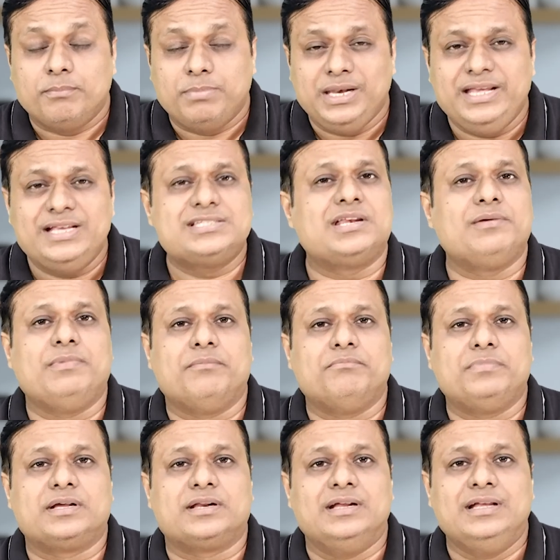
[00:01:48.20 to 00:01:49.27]
please
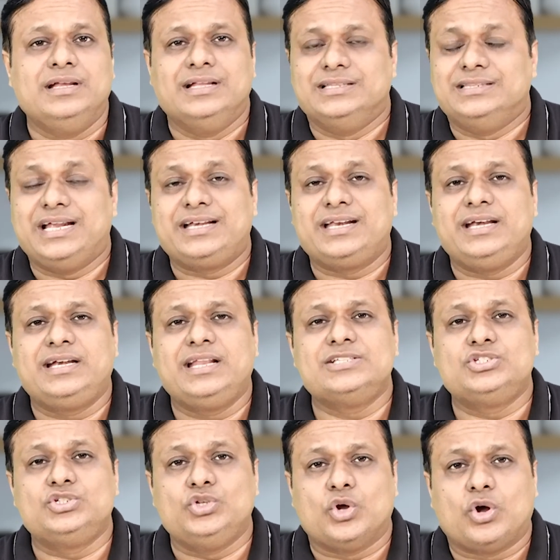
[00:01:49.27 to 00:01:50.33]
remember that it
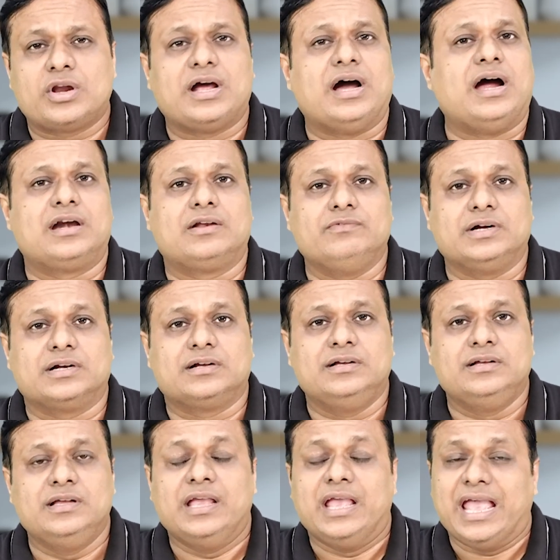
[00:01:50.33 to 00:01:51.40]
is your hard
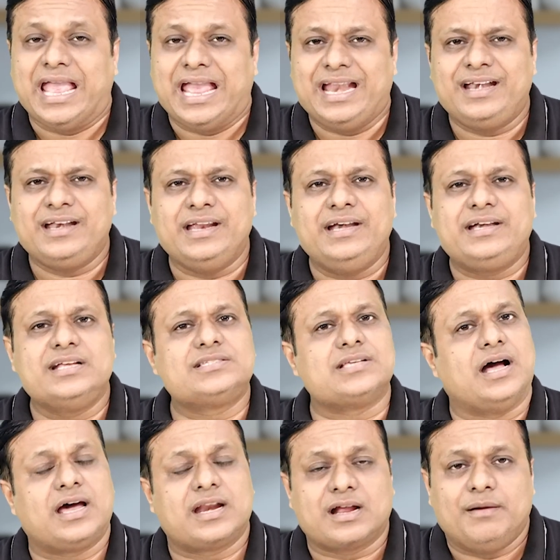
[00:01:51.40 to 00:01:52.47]
work and it is
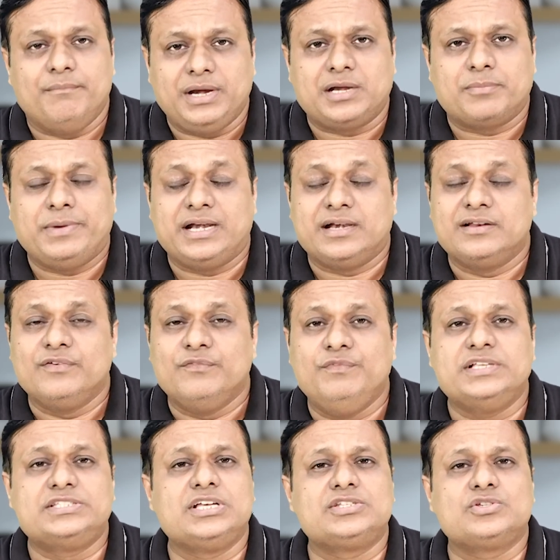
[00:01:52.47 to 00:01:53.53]
our commitment
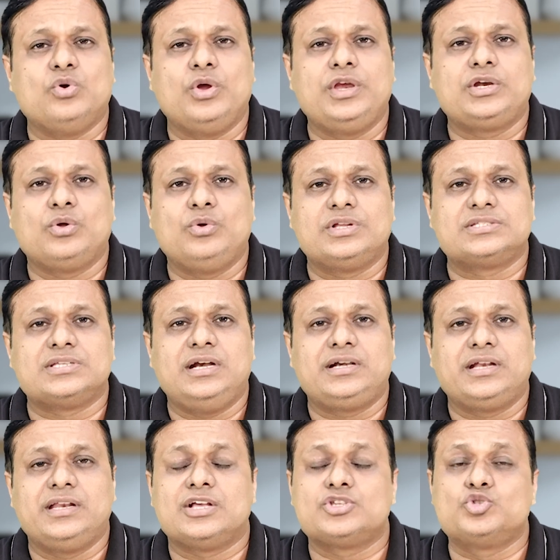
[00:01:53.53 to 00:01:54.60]
which is going to
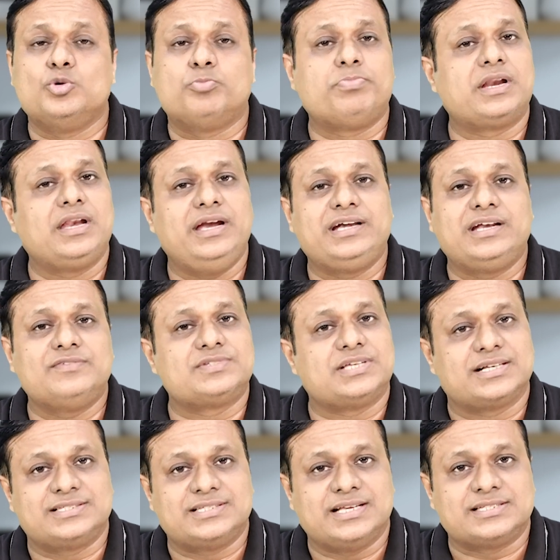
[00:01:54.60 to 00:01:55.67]
result in a superlative
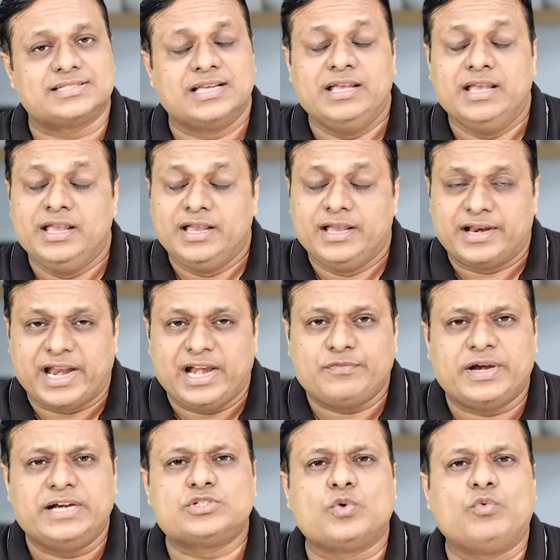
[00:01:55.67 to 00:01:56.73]
success. Right
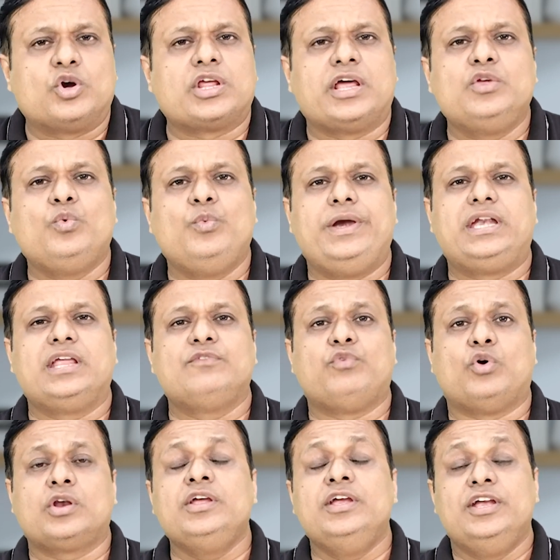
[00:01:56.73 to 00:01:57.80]
friends, so what are you waiting
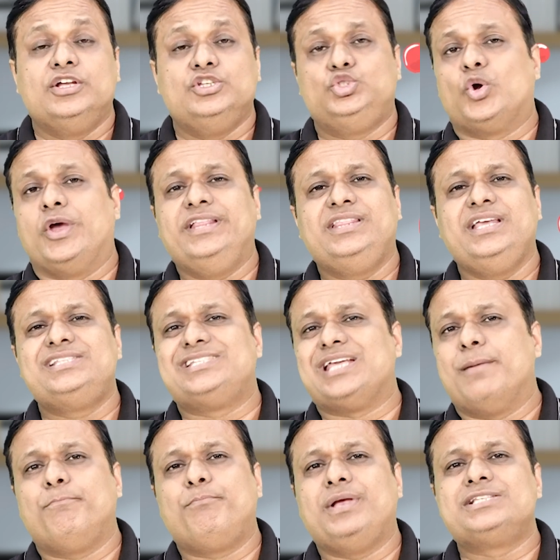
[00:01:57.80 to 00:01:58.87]
for? Join the
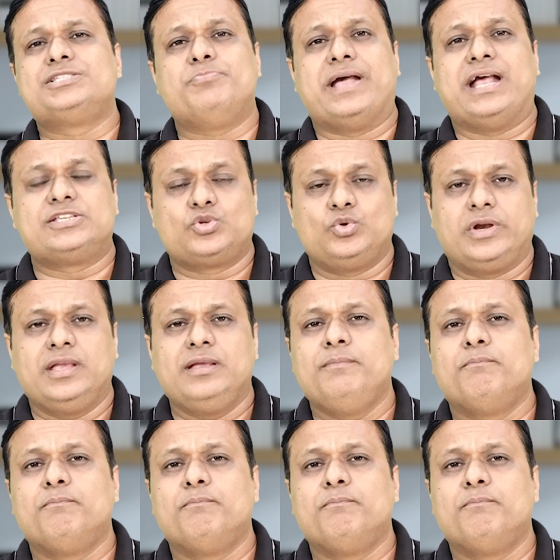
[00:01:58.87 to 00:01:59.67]
Champions Batch today.